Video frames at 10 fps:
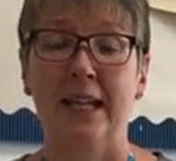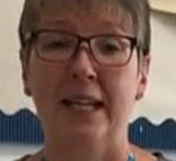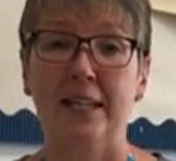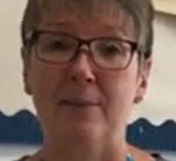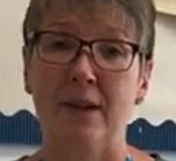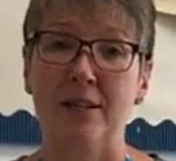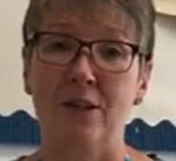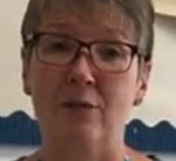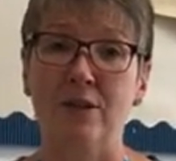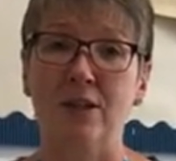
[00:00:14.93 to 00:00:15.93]
It's
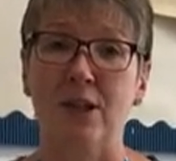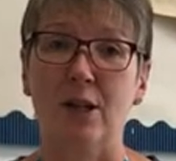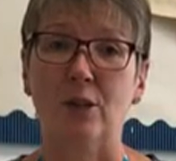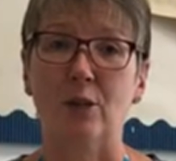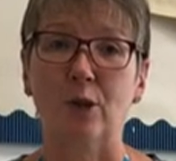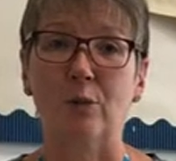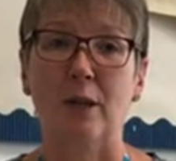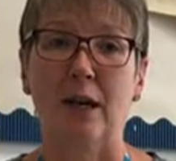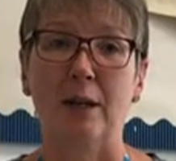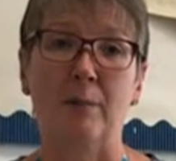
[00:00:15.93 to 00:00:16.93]
based on research done
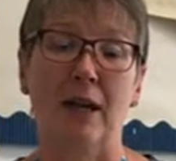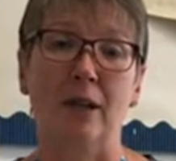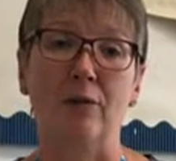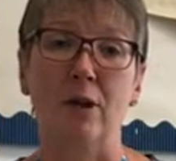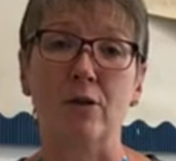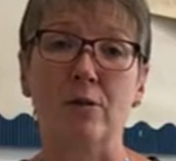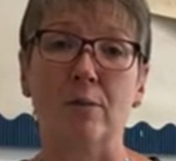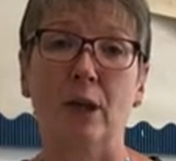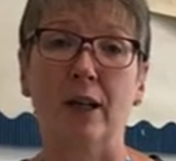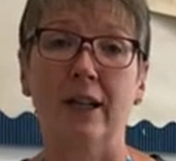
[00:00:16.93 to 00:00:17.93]
by Blank, Rose and
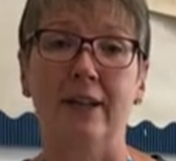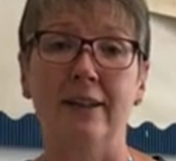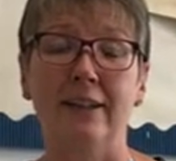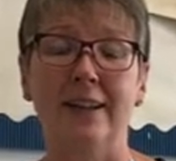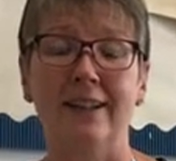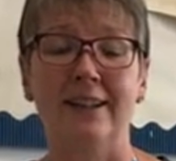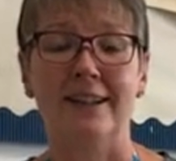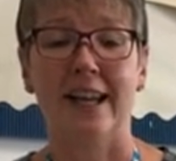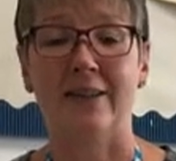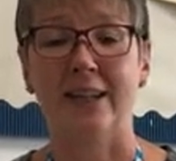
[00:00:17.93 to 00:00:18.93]
Berlin in
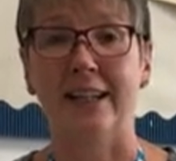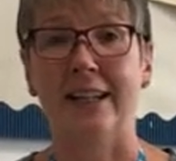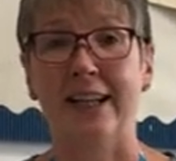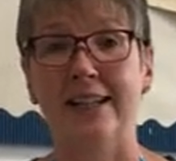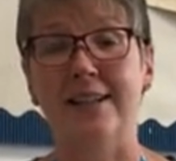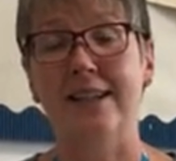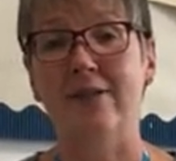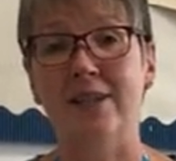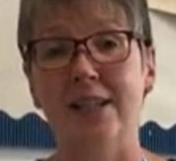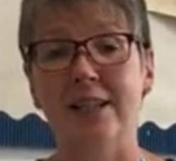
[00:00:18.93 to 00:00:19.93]
the late
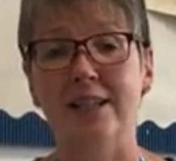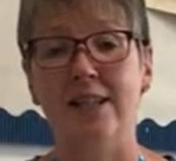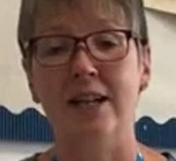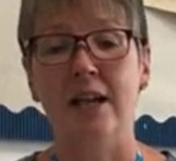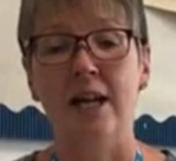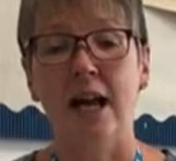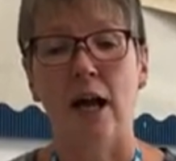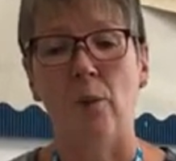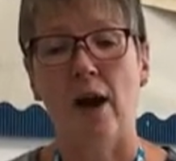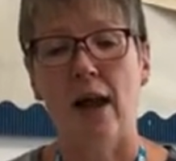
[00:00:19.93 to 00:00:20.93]
70s,
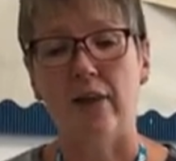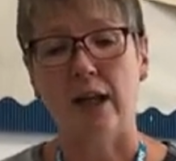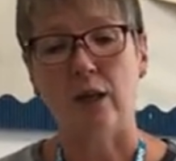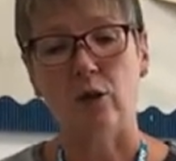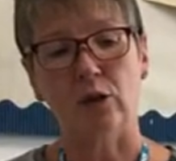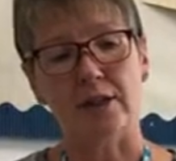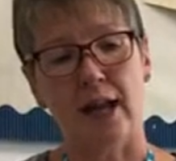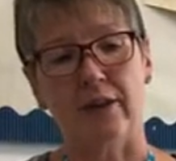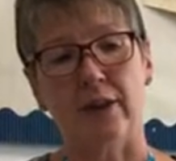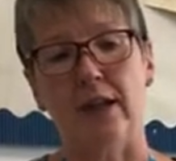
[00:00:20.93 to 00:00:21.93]
where they looked
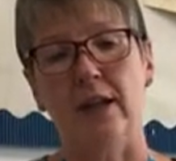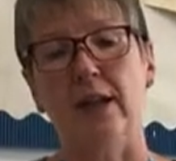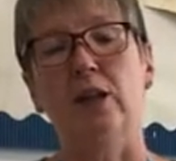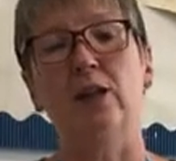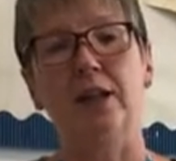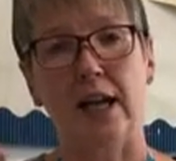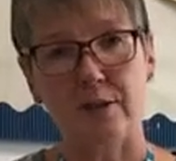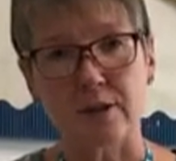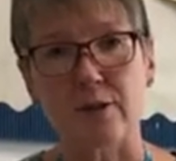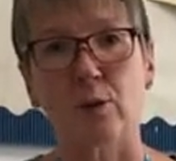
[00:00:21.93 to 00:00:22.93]
at the
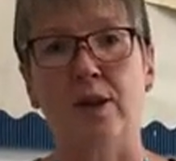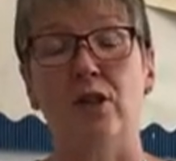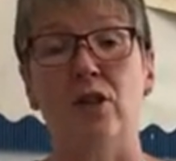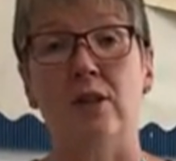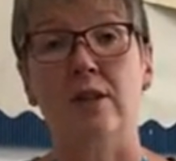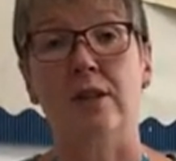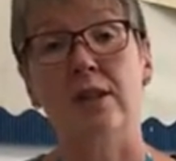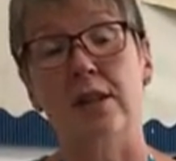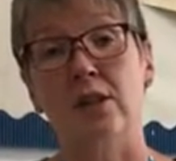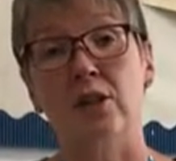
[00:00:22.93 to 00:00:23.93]
types of questions
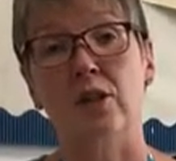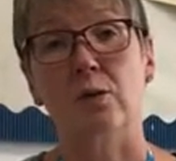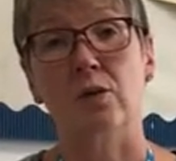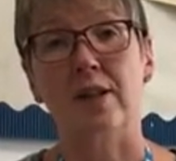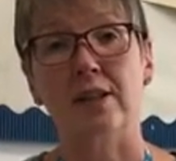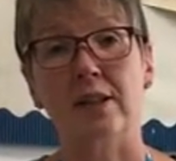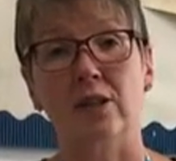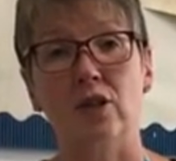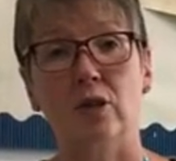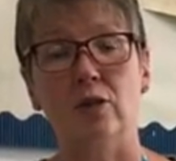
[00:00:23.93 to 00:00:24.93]
that teachers were asking
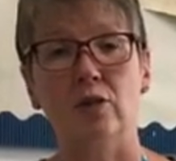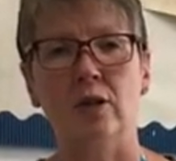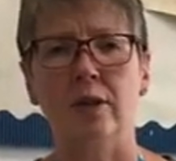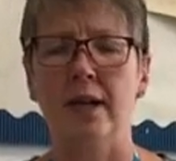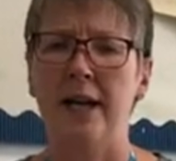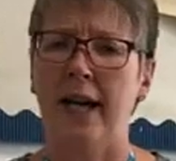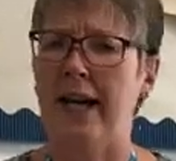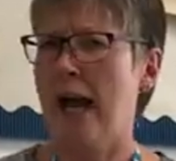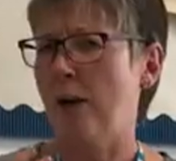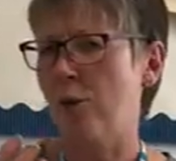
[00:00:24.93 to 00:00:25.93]
children and
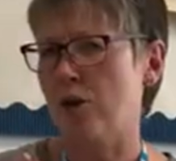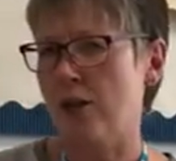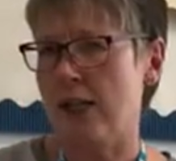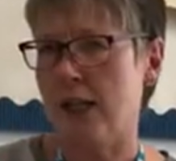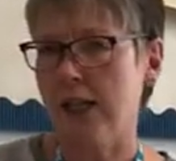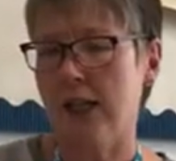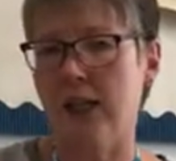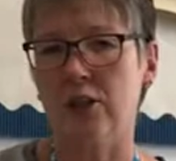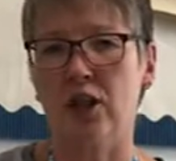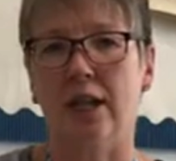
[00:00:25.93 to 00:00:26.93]
how much thinking
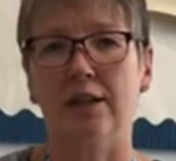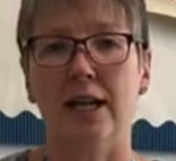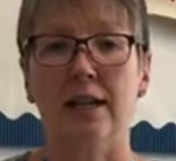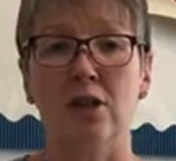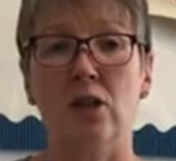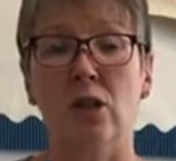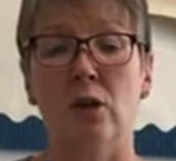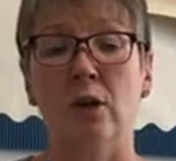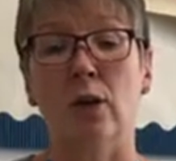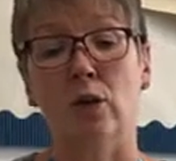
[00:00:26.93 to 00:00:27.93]
a child had to do
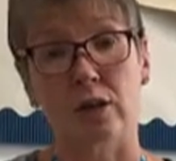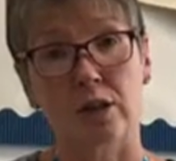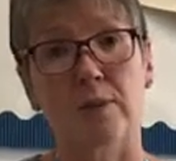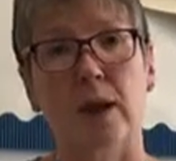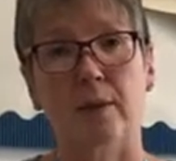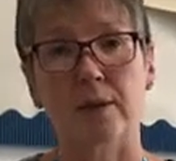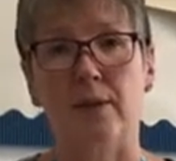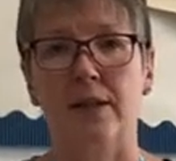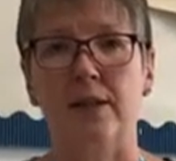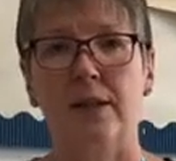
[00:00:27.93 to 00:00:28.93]
in order to be able to
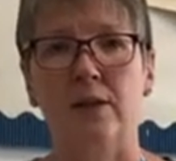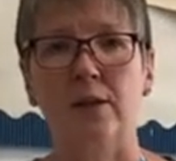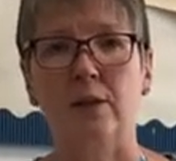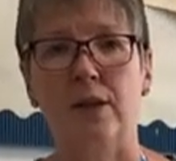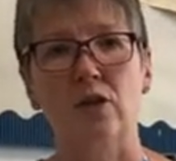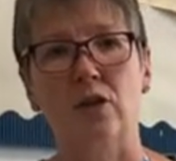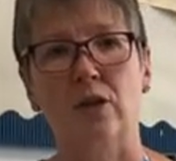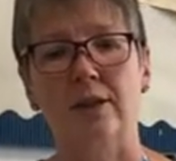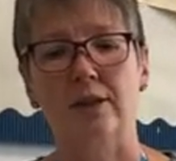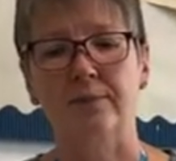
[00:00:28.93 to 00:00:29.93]
answer those
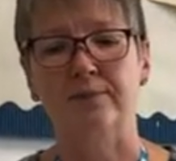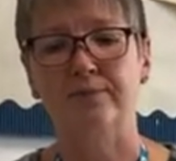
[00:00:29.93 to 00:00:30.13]
questions.